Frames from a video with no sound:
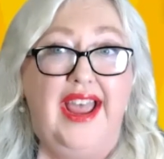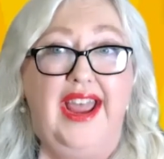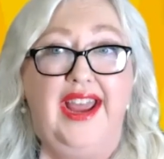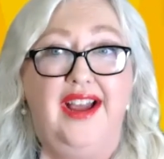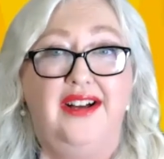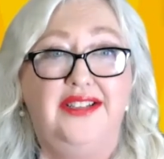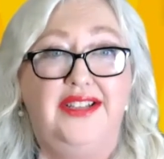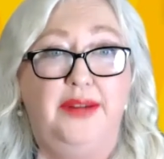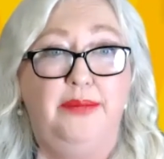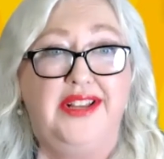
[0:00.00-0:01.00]
And
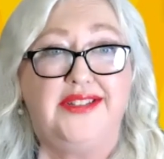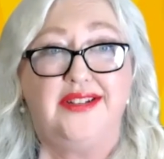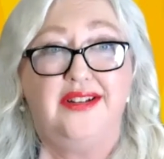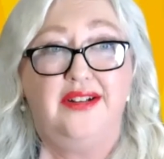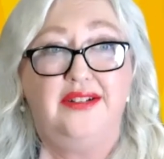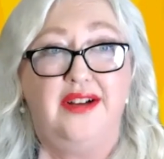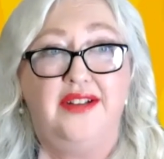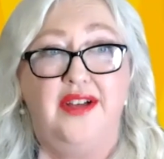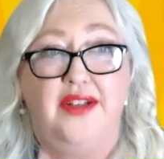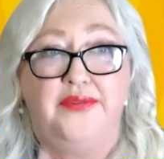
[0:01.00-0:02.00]
he meets
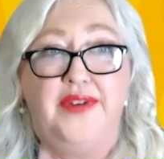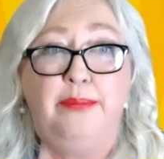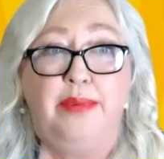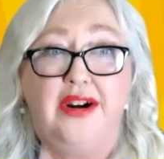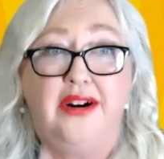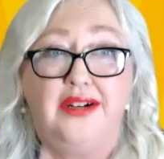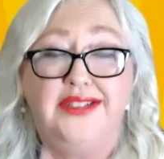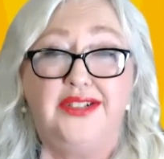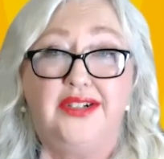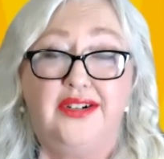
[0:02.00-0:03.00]
another vampire
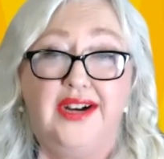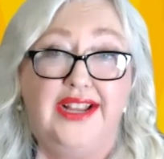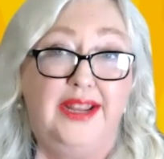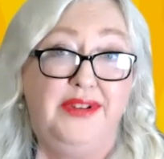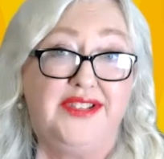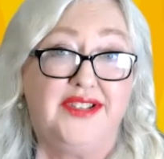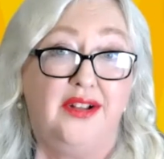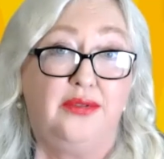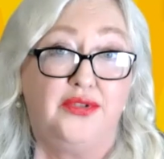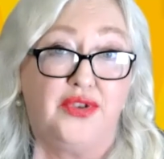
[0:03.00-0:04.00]
hunter, and he meets the
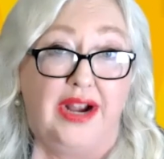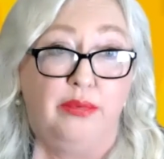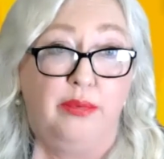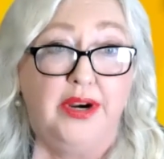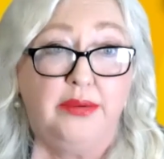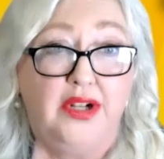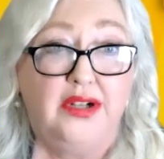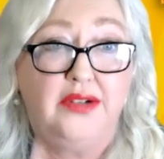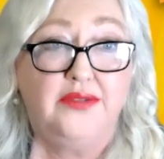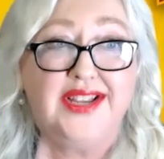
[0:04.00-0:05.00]
local tribe of
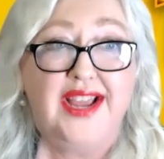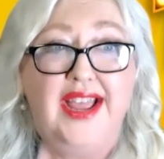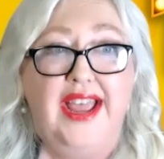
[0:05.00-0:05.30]
werewolves.